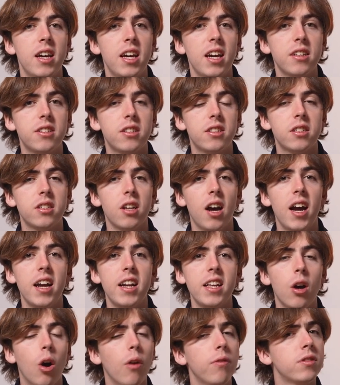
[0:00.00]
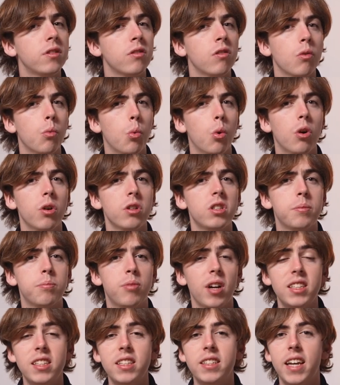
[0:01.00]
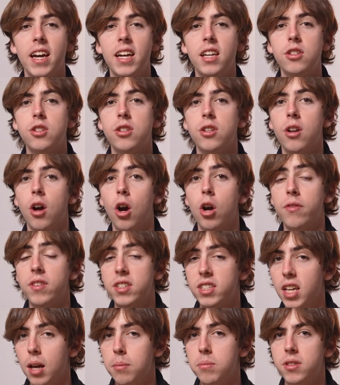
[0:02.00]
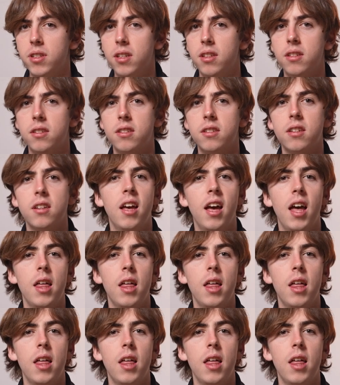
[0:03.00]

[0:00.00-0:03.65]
how society often rewards presentation over substance,